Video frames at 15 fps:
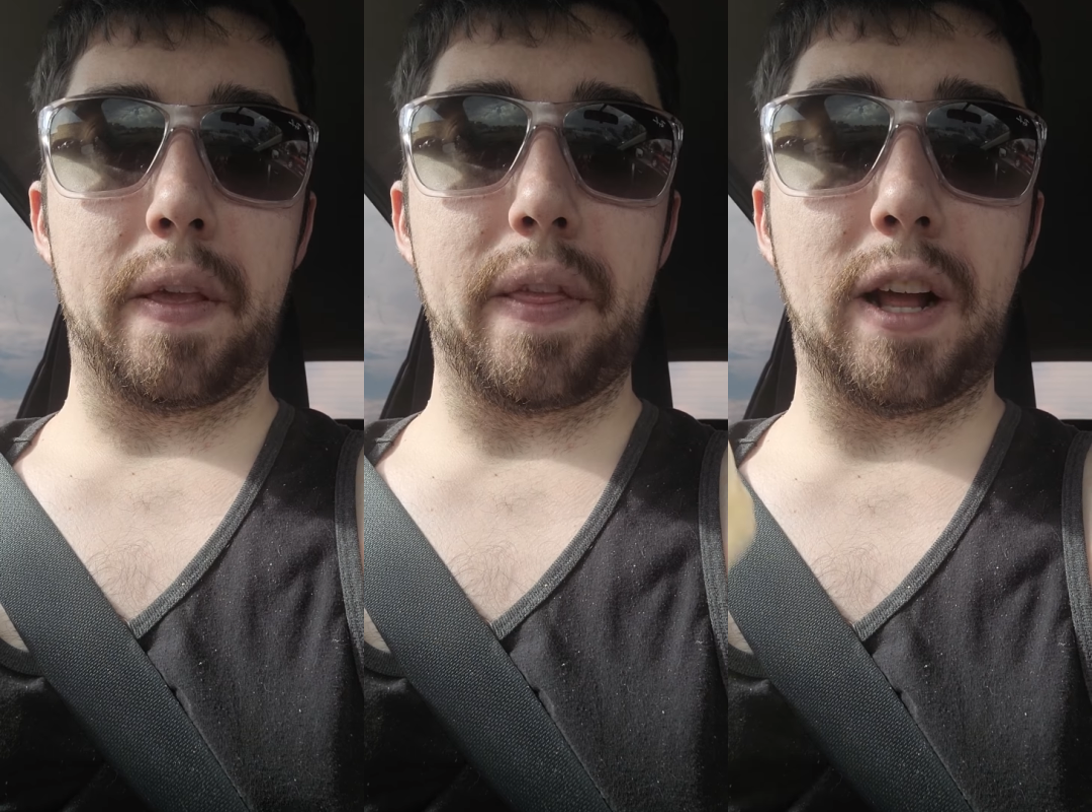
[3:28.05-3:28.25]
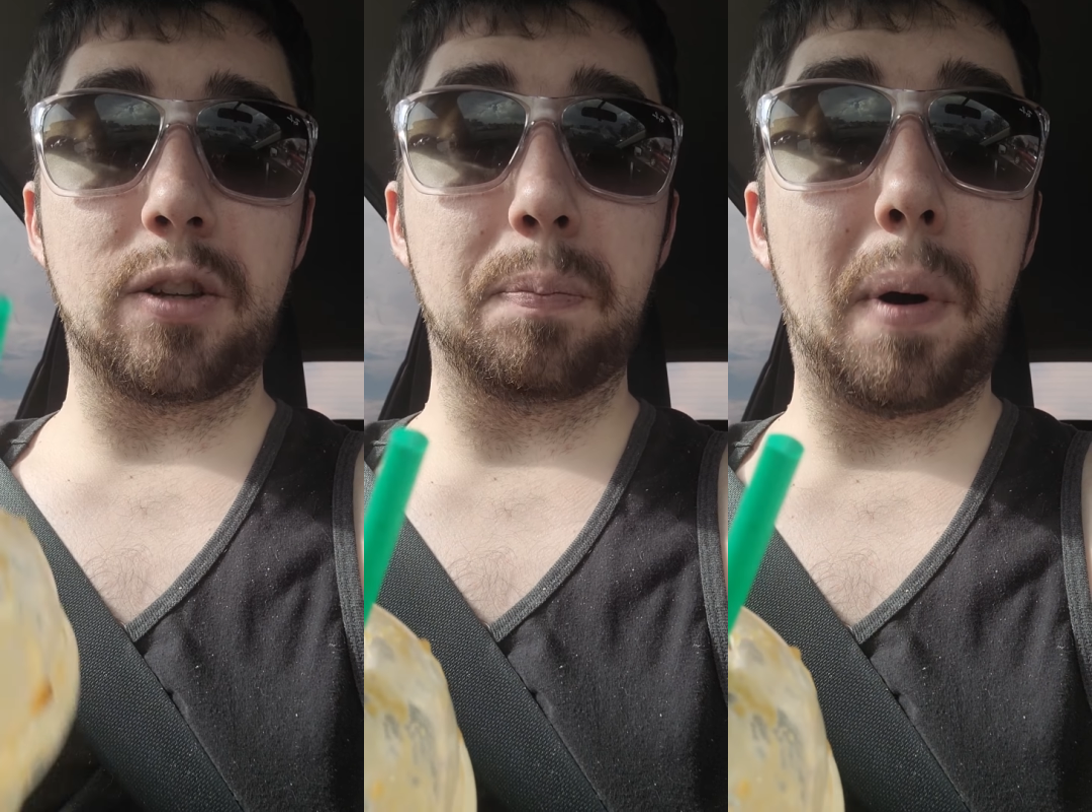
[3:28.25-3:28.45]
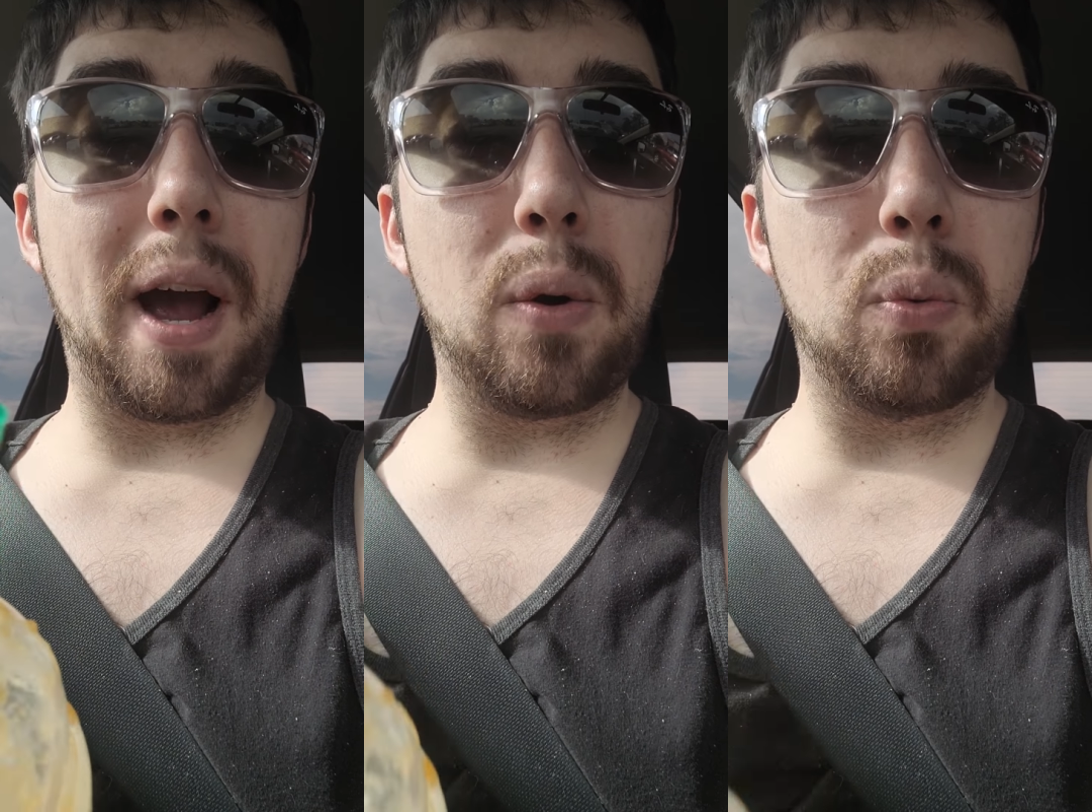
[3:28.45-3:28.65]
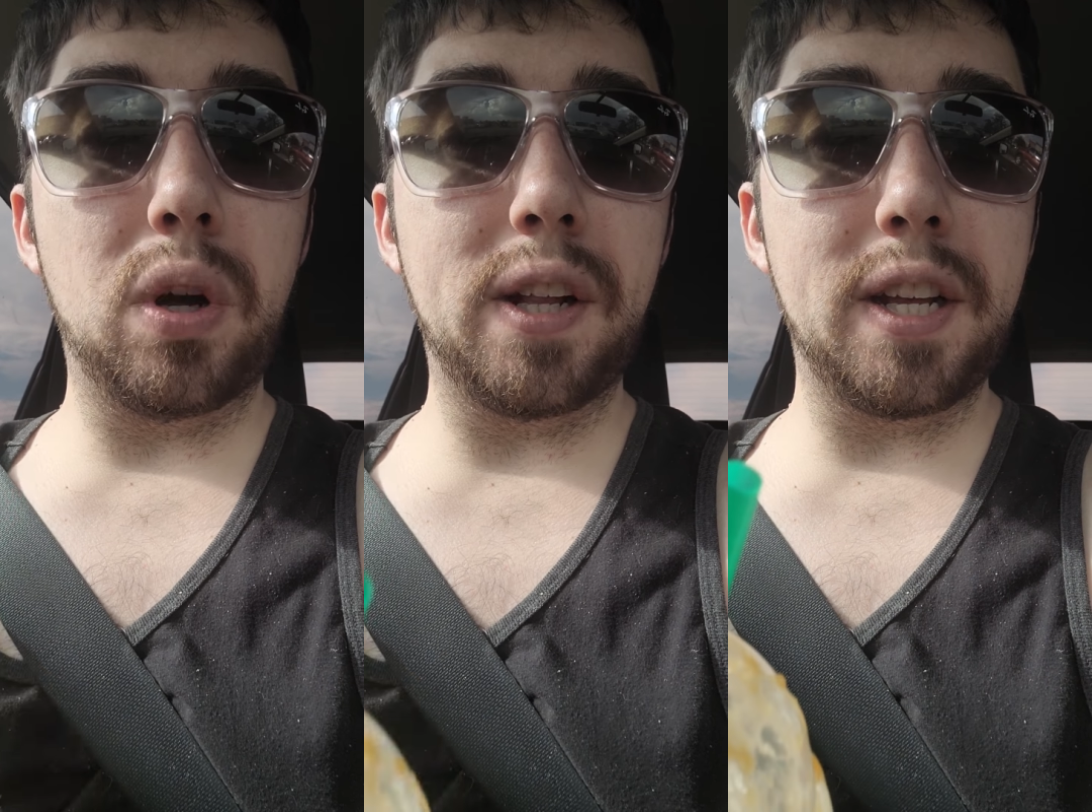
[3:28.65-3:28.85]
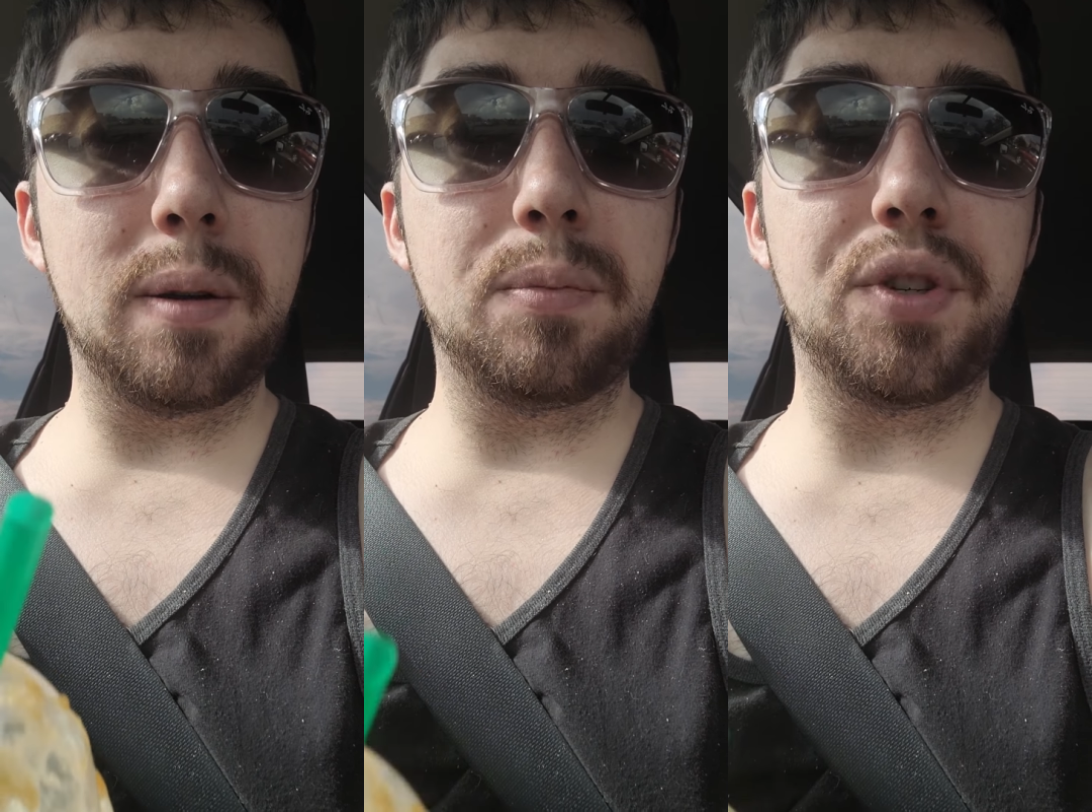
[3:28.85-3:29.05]
that's by
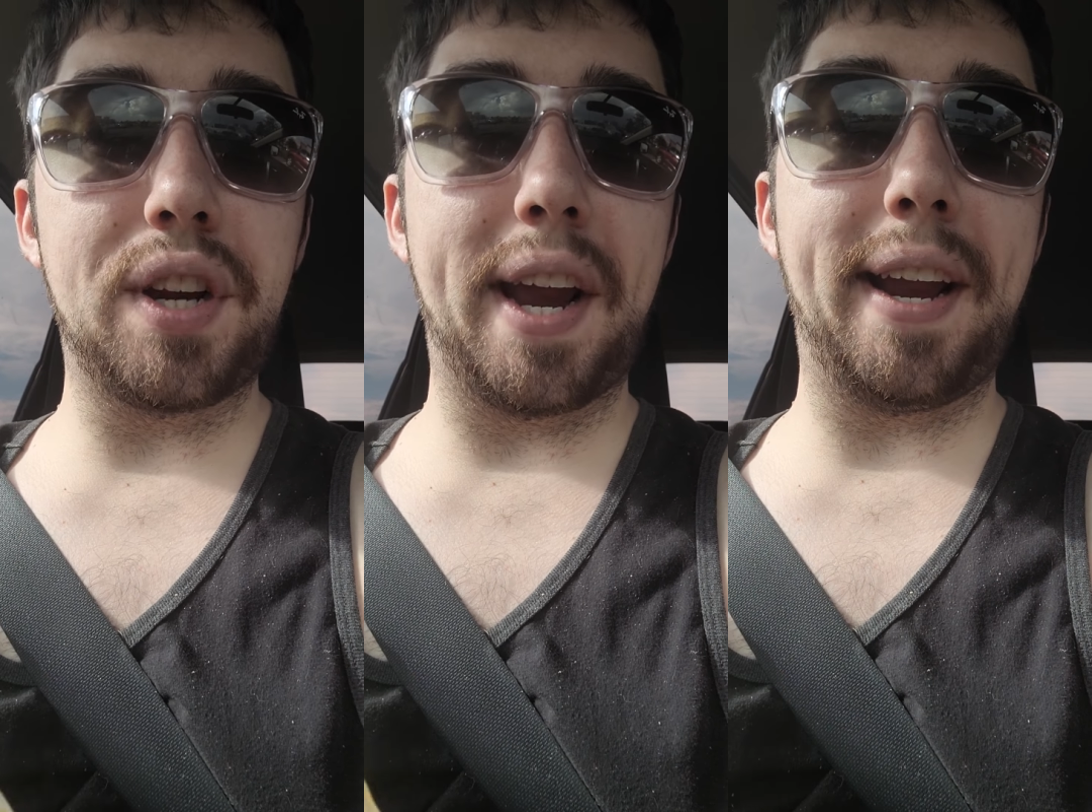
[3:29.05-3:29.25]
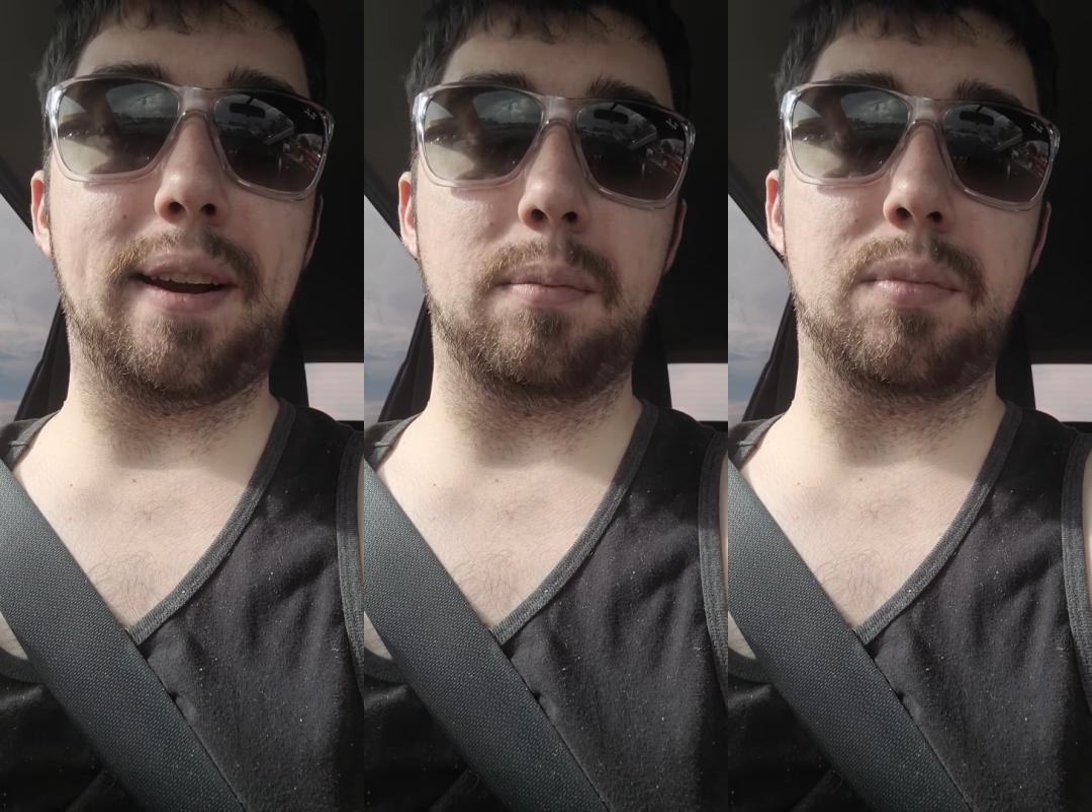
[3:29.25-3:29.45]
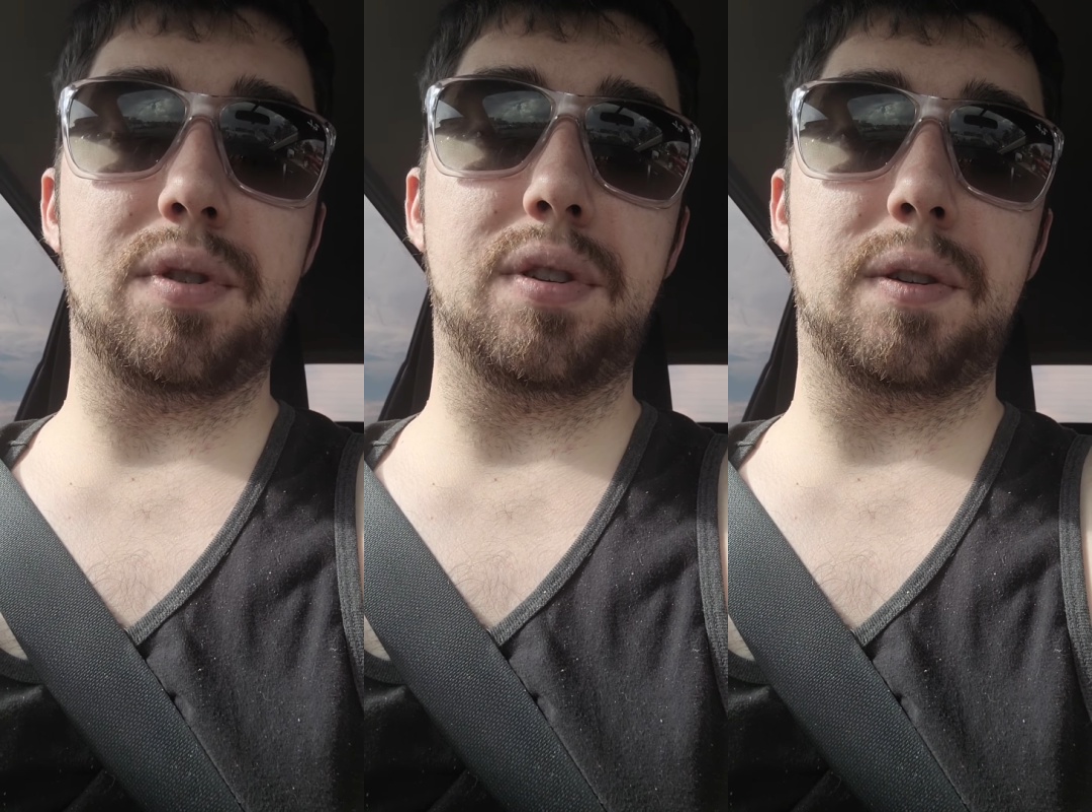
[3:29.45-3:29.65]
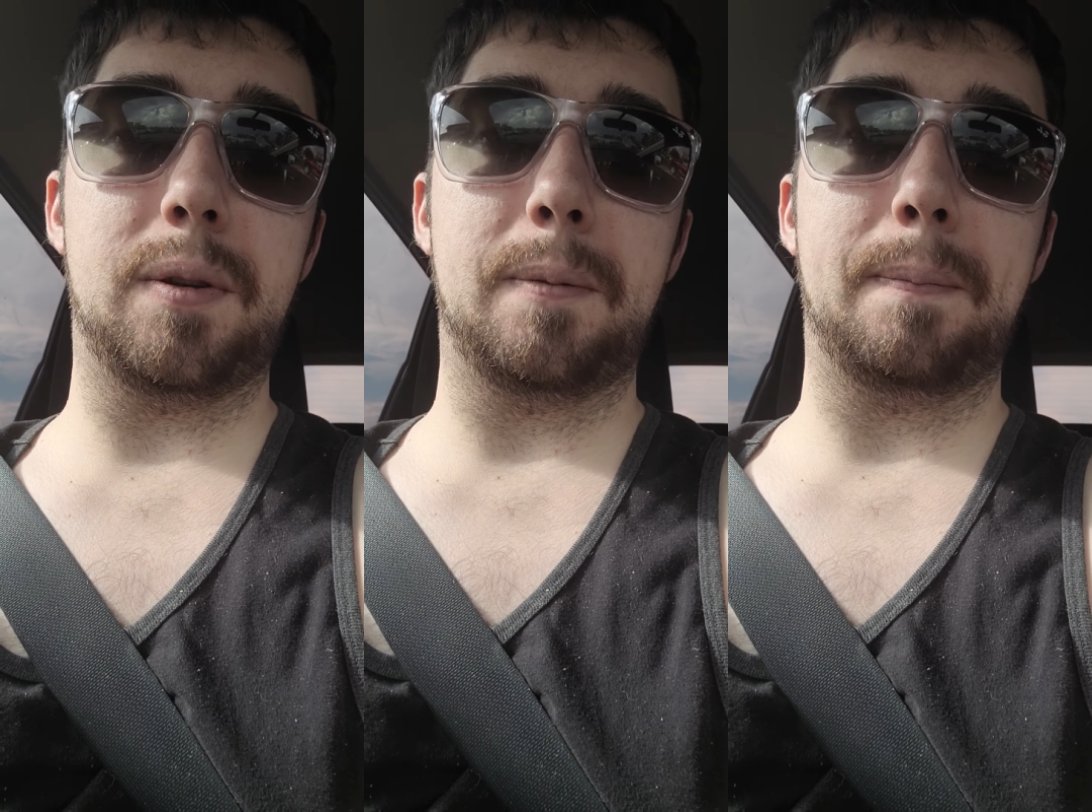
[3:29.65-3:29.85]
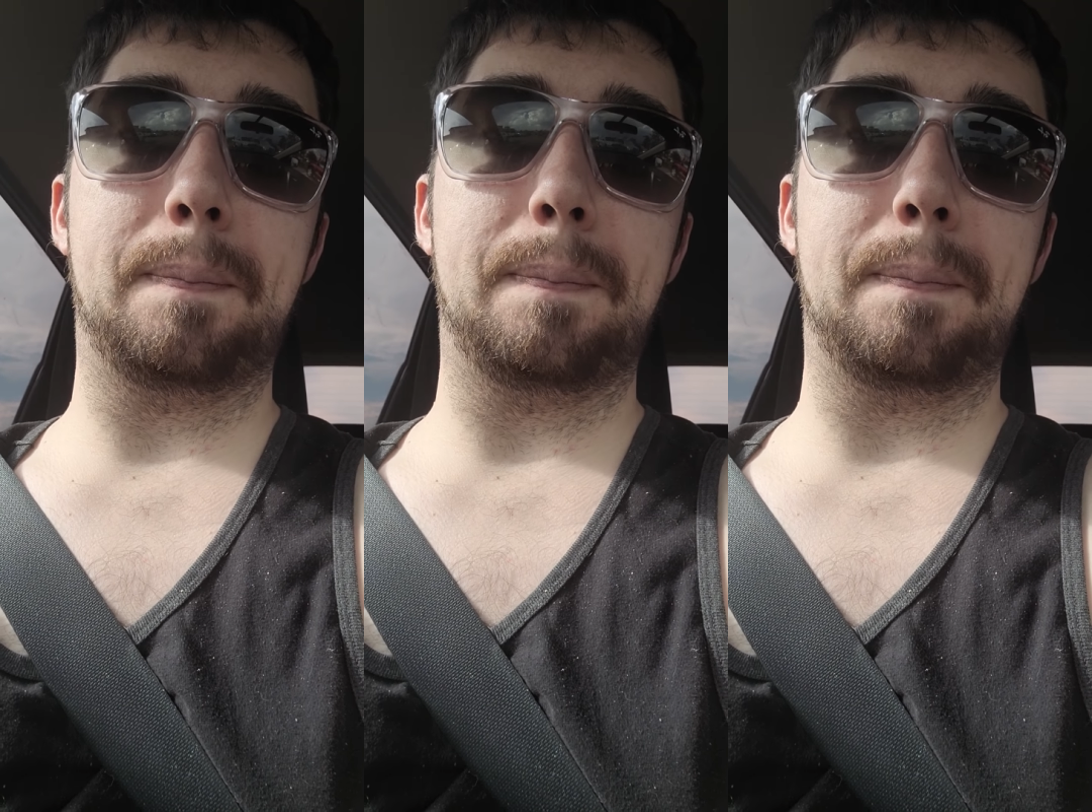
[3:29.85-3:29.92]
William James.